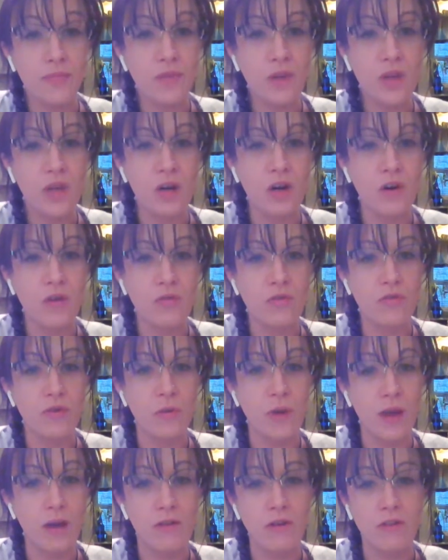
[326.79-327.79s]
you know
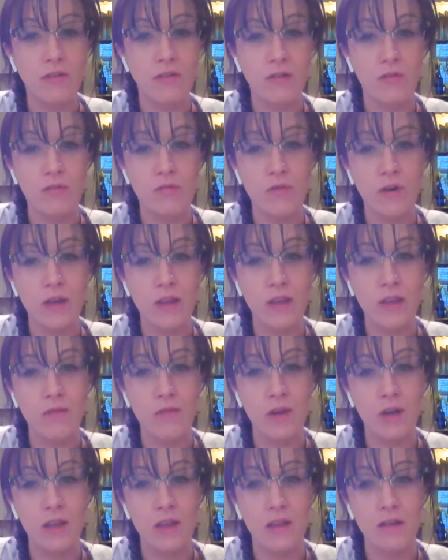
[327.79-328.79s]
so aries you're really
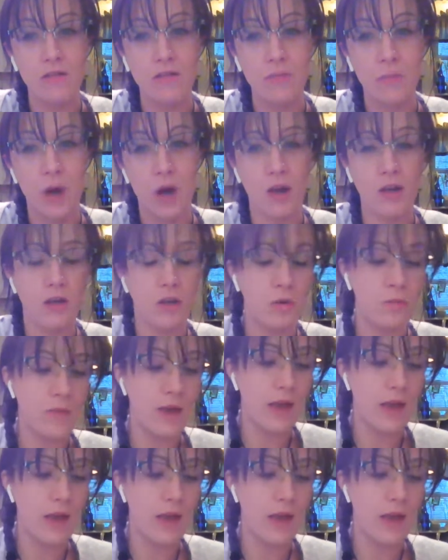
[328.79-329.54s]
really smart you